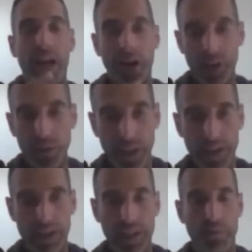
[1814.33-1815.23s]
Are you
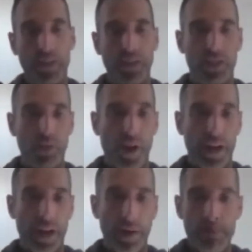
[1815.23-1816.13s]
getting to the place that you want
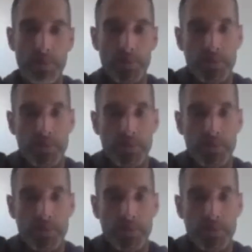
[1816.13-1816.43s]
to go?